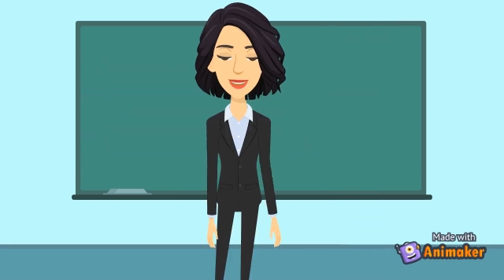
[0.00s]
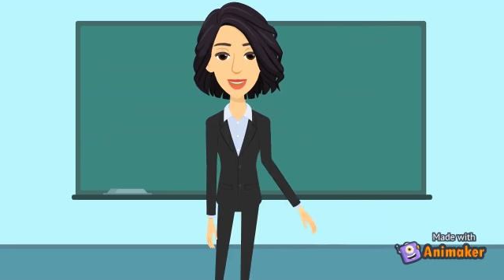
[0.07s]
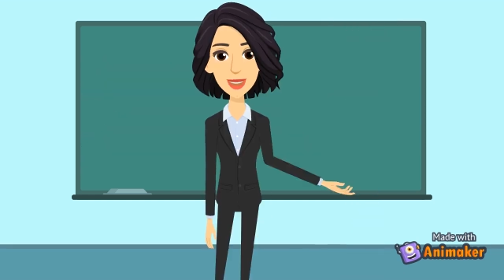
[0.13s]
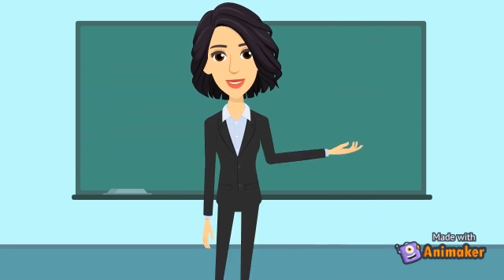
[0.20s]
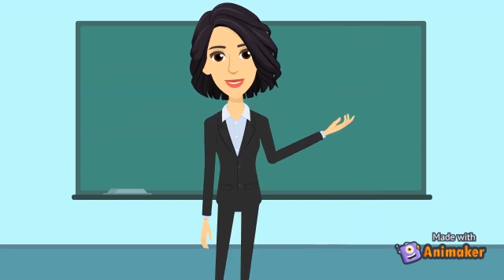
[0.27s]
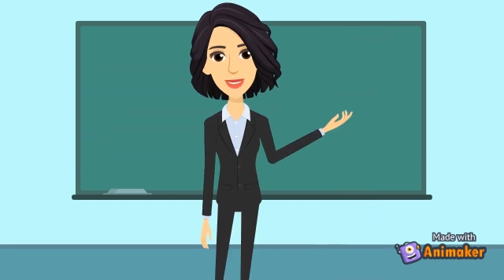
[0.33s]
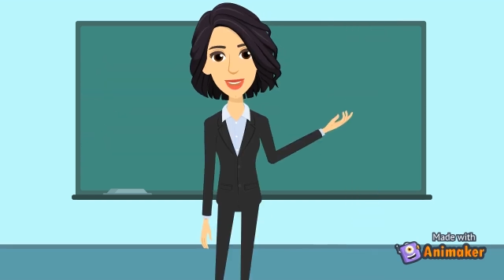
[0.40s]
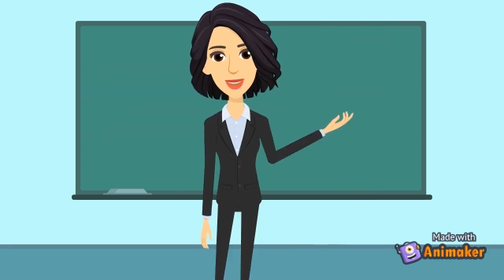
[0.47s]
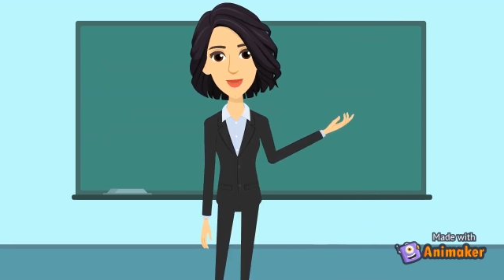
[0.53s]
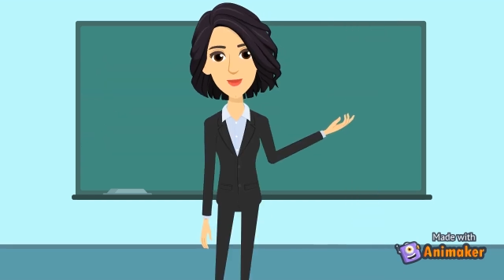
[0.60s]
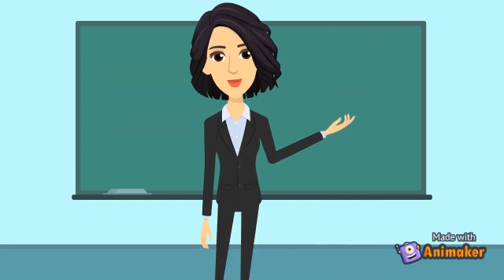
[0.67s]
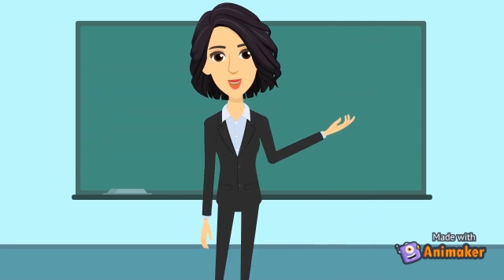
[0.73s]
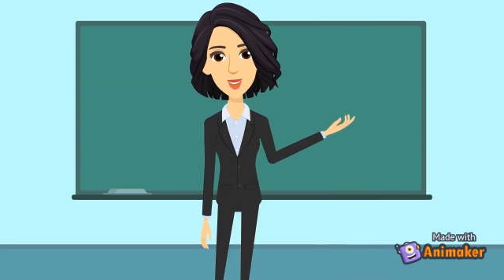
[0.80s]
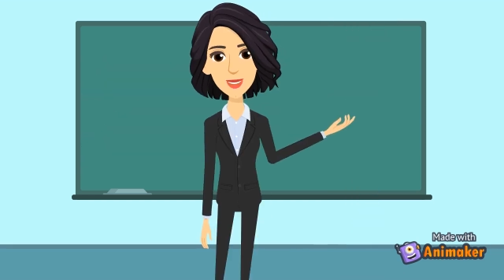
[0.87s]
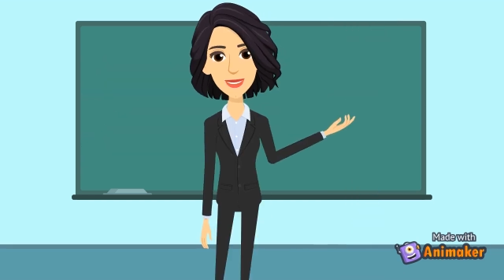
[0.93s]
FNN
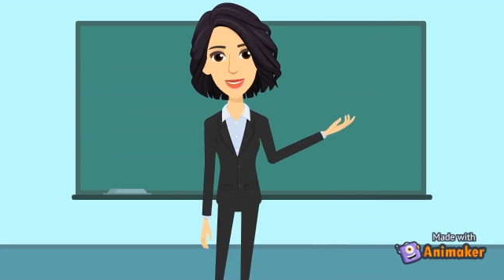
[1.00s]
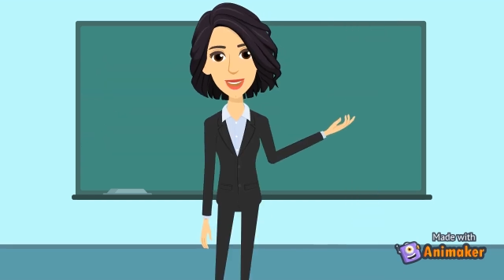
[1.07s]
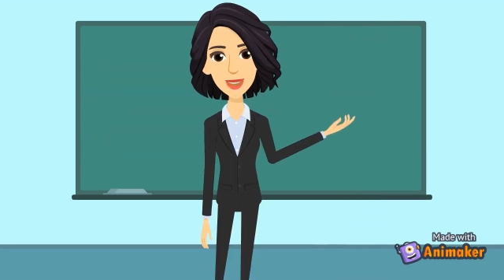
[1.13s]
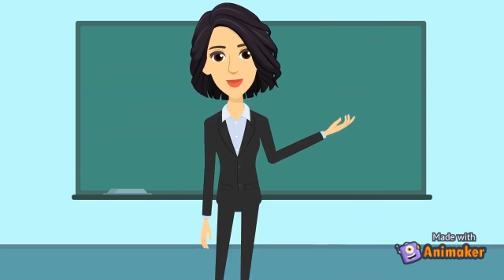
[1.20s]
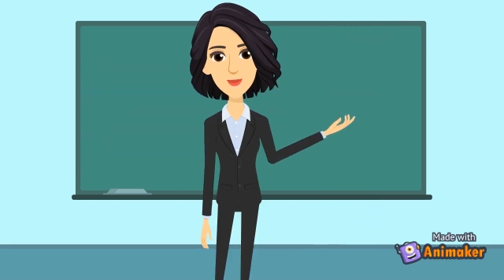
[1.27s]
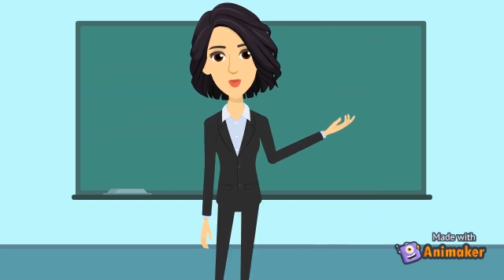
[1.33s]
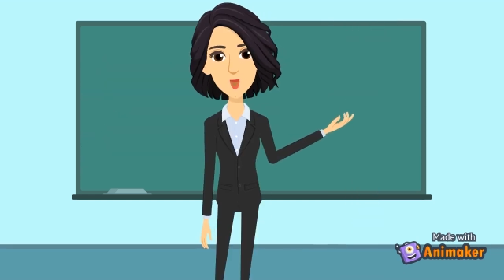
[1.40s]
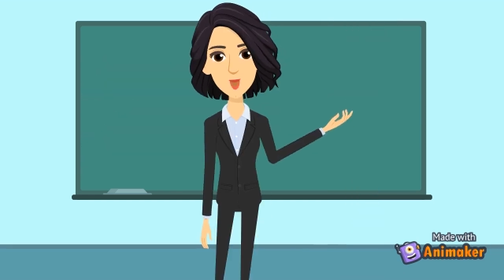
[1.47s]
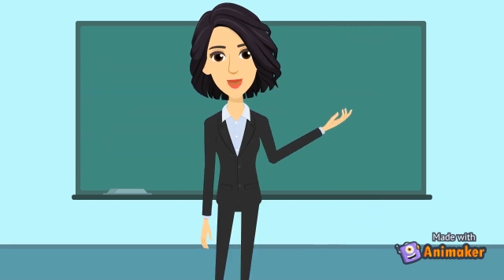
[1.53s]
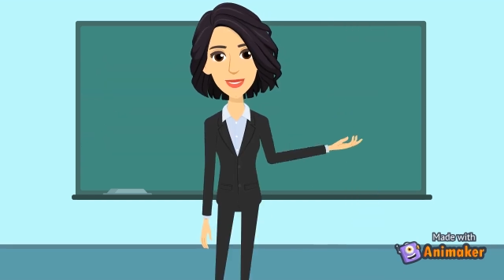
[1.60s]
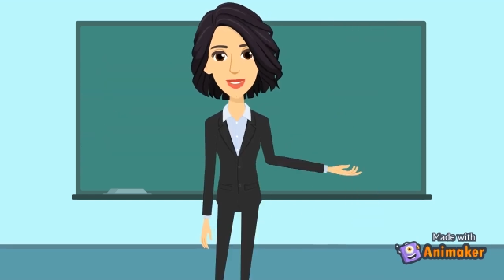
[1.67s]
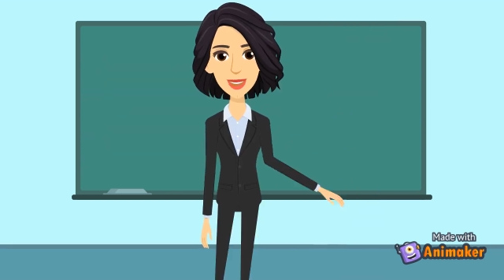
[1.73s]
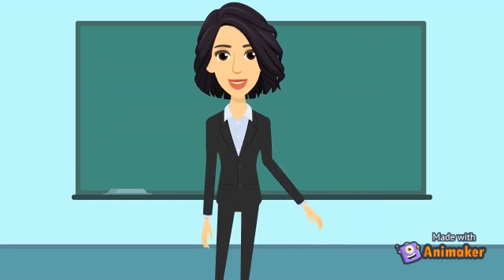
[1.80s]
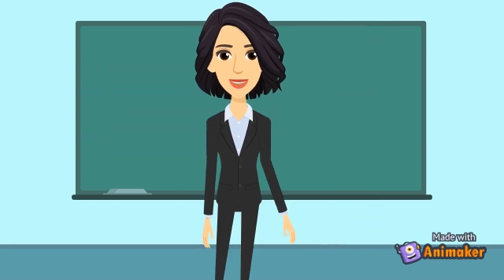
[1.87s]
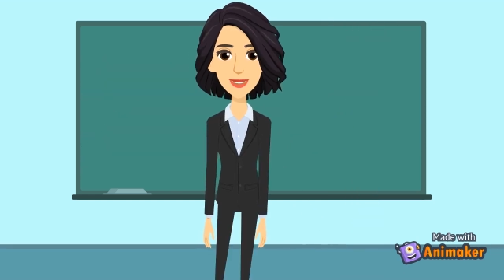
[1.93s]
employees will stay
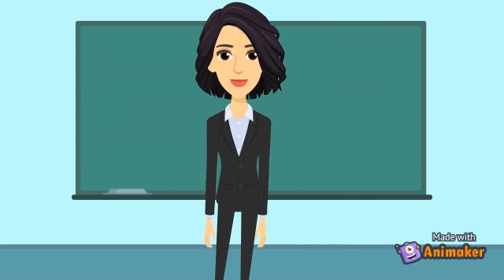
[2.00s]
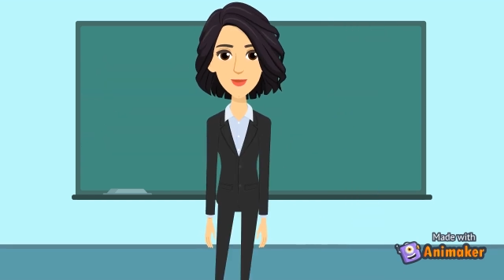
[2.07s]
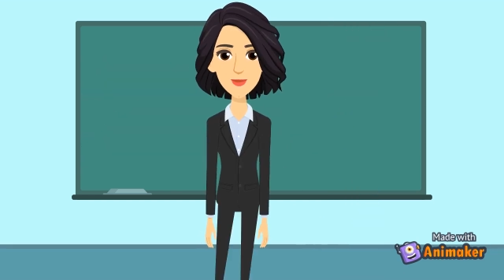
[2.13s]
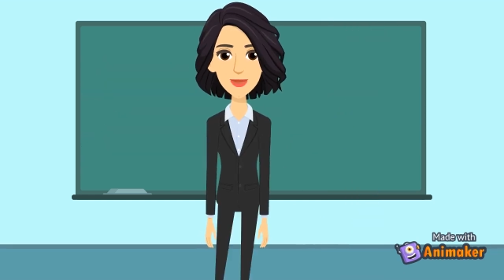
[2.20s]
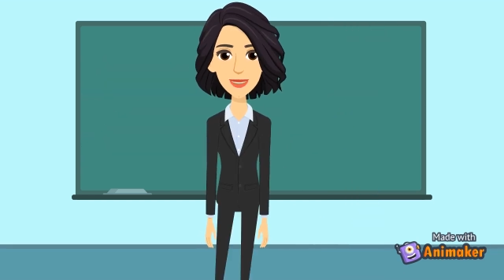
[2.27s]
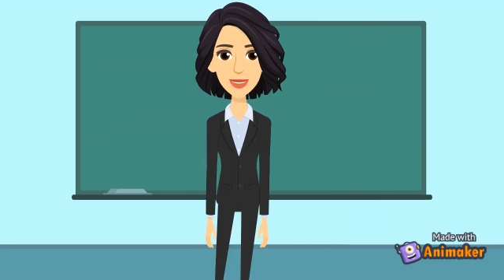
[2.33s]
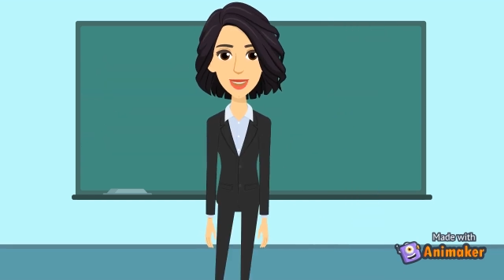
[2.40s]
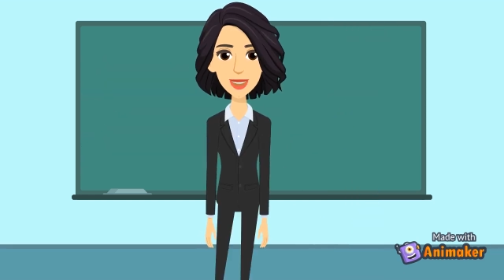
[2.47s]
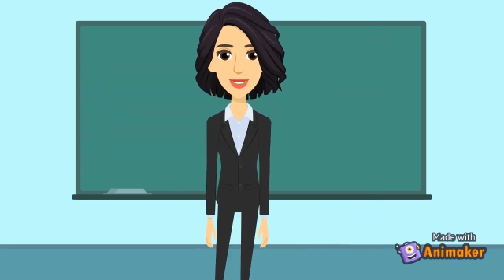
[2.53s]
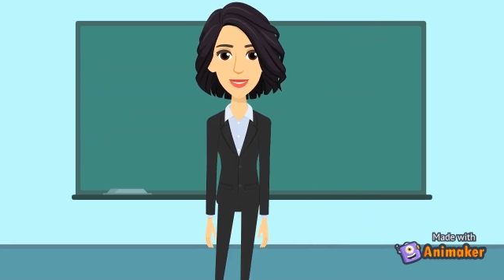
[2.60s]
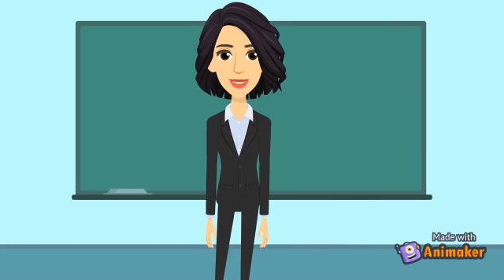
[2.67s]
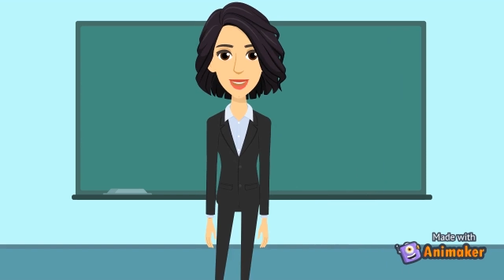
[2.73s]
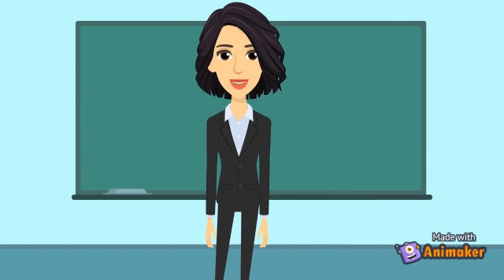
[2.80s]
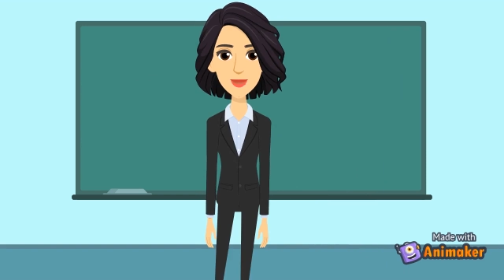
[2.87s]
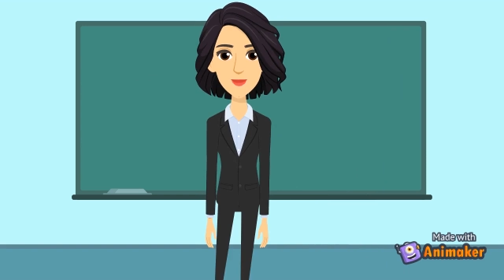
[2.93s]
updated about
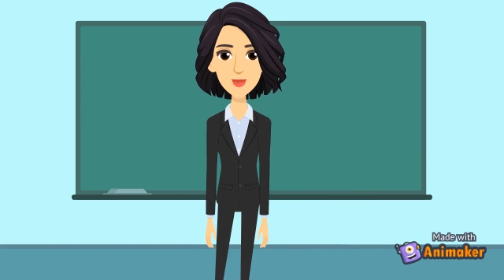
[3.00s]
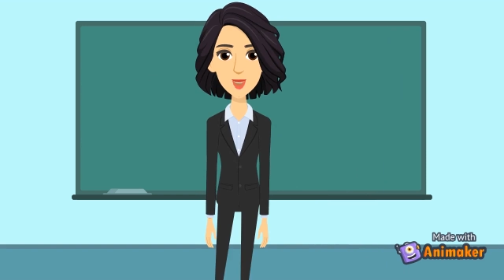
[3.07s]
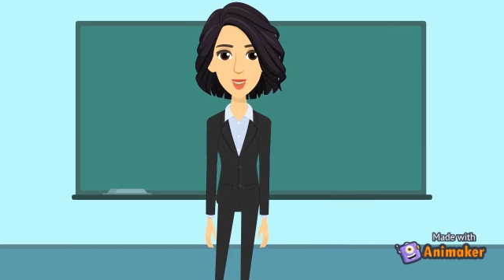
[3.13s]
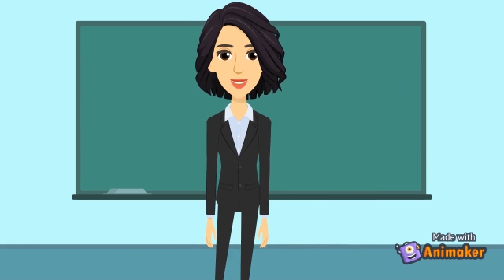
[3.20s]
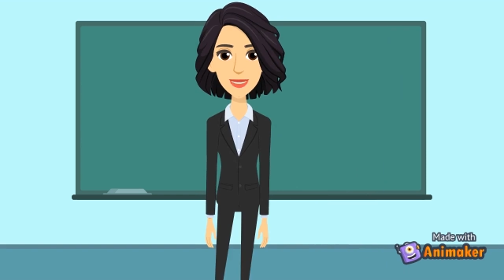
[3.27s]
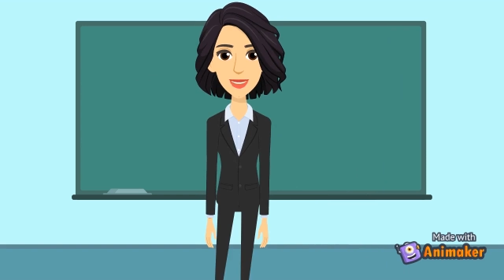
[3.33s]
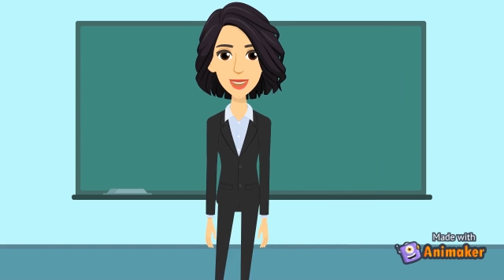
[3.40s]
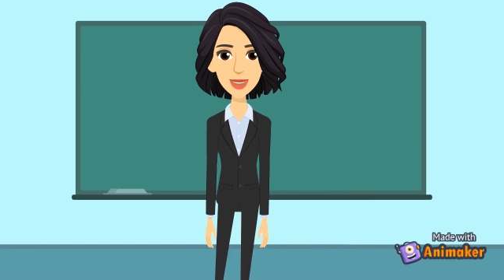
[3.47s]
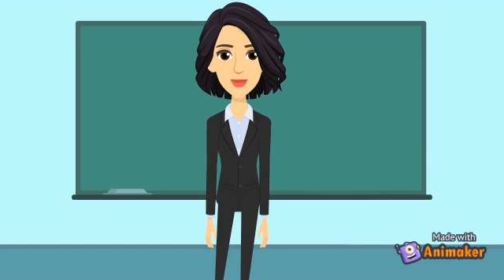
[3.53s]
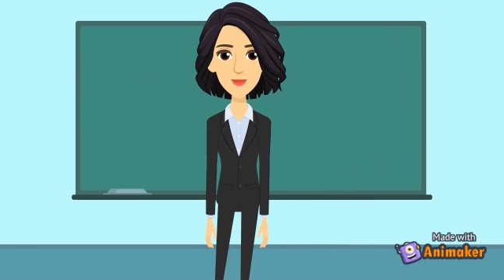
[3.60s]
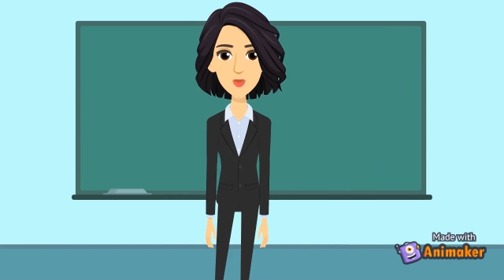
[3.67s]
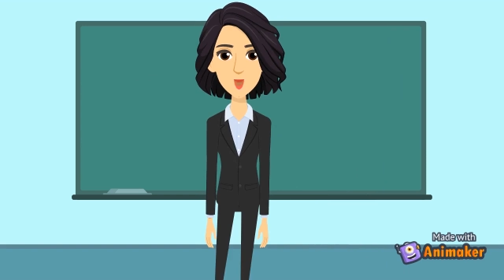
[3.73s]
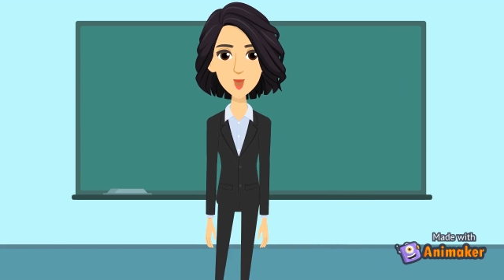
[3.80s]
current situation,